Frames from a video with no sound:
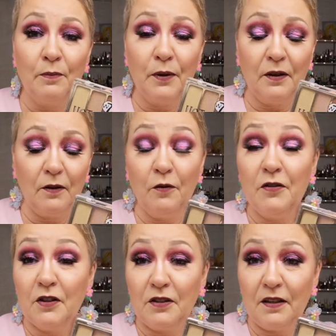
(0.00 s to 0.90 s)
But
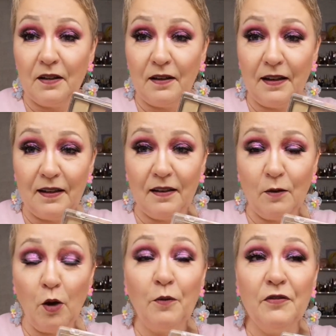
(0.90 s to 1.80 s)

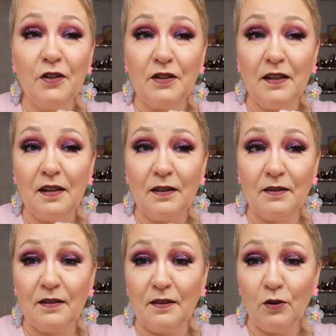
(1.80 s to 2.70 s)
obviously
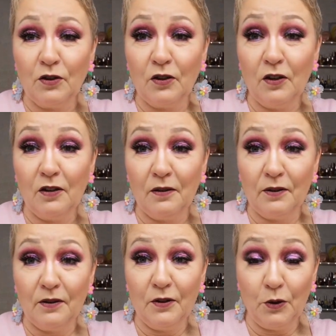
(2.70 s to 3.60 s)
that's not a
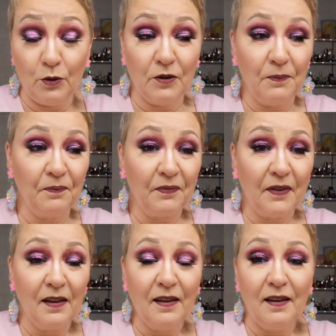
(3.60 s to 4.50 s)
nude.
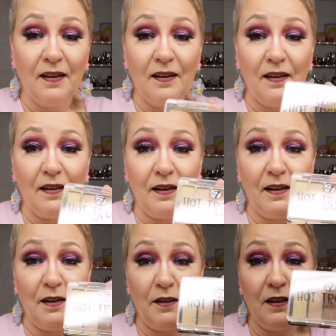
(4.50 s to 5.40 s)

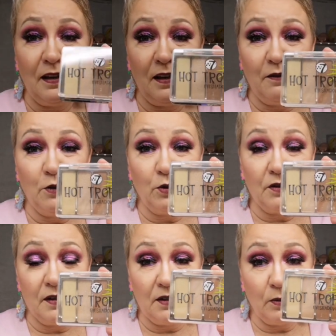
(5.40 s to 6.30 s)
I think I have
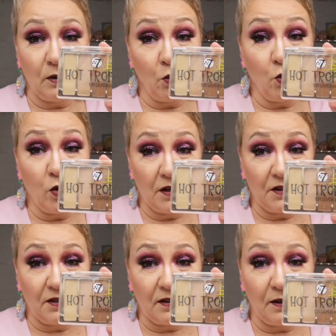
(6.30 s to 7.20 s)
used this one
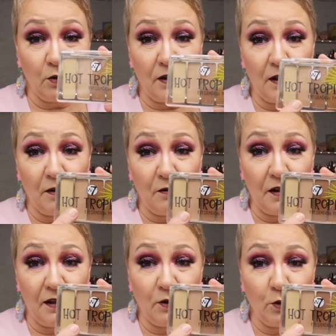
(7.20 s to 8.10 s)
once. I don't have
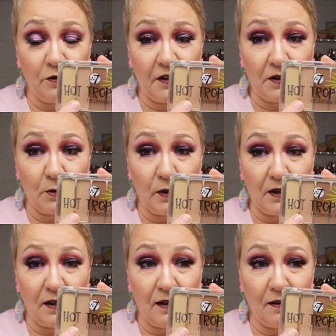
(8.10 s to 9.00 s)
the Too Faced
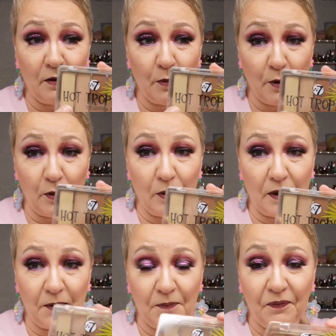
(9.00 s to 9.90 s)
one, I have the purple
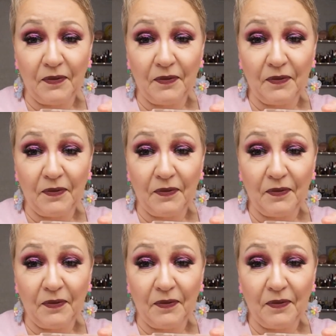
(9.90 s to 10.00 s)
one.